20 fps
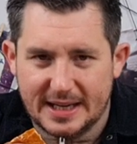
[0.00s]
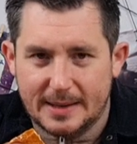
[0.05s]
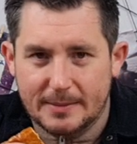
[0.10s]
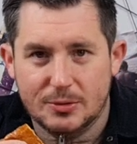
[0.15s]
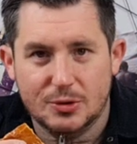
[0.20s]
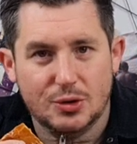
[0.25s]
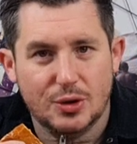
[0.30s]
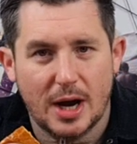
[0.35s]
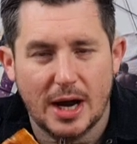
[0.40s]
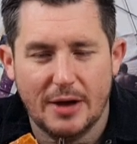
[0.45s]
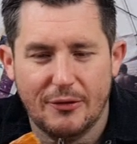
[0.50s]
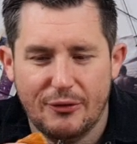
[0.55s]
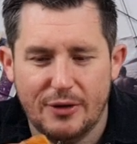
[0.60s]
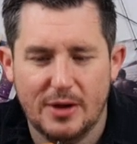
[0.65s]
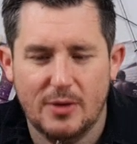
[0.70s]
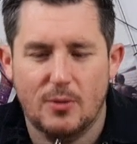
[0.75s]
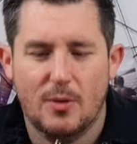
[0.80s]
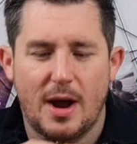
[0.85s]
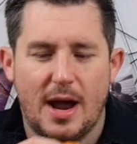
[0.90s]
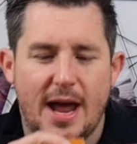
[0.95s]
I'm trying to
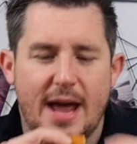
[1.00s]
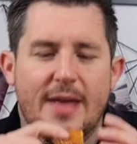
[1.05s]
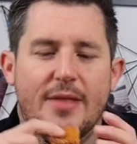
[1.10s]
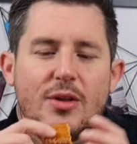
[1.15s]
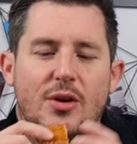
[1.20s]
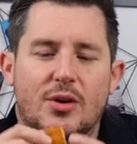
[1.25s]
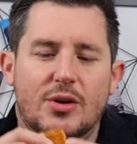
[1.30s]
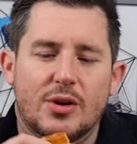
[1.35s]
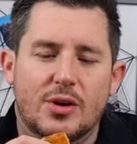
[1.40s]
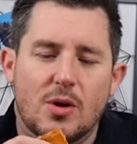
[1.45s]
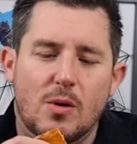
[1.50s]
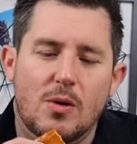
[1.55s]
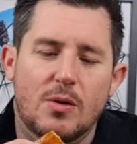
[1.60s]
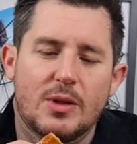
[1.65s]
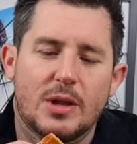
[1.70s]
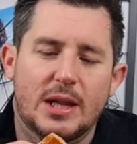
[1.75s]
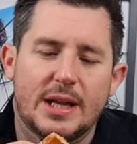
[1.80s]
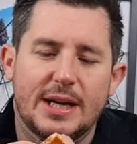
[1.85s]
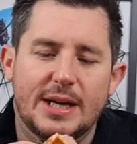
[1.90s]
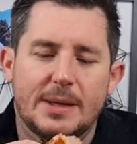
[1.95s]
think where they're going to go
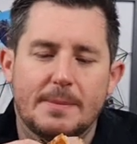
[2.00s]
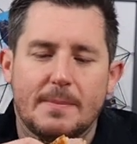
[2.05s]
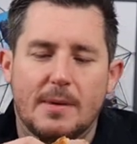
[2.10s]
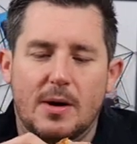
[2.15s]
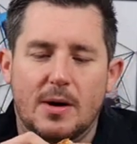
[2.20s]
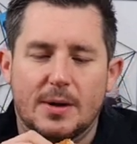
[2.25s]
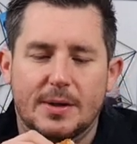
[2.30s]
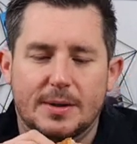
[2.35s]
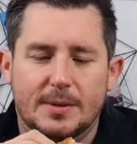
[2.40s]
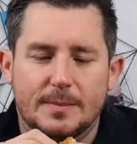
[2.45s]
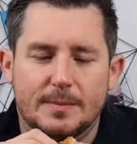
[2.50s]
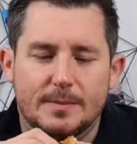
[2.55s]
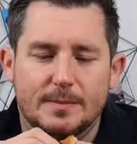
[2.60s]
on the leaderboard.